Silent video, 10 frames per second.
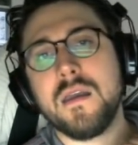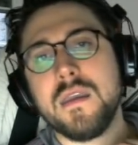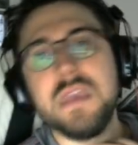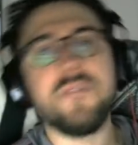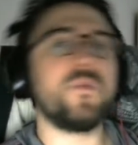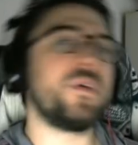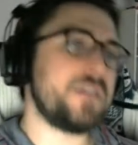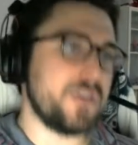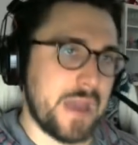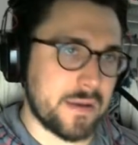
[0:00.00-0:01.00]
even with
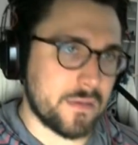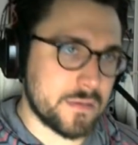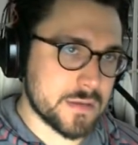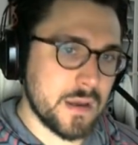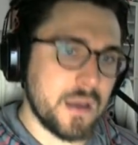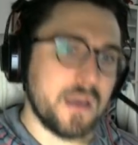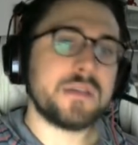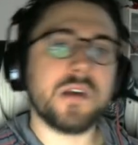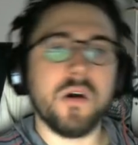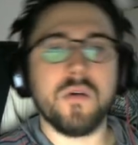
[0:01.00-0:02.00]
2 annals.
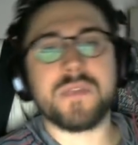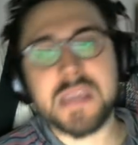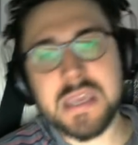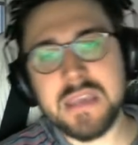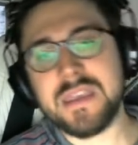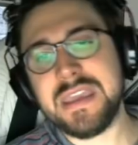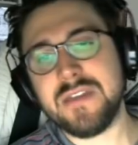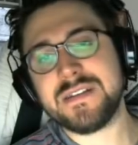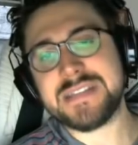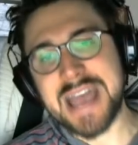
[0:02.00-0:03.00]
So the key thing here
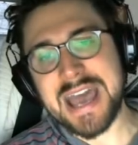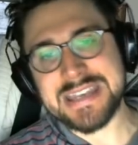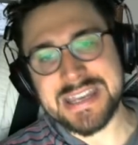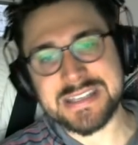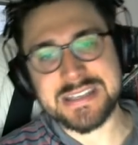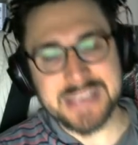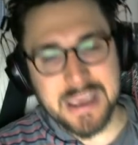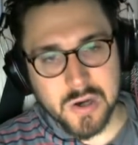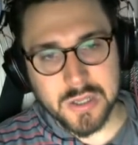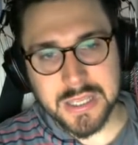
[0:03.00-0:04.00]
is not
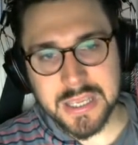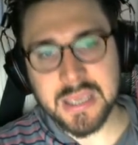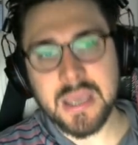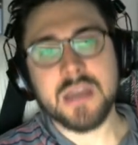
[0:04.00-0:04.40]
necessarily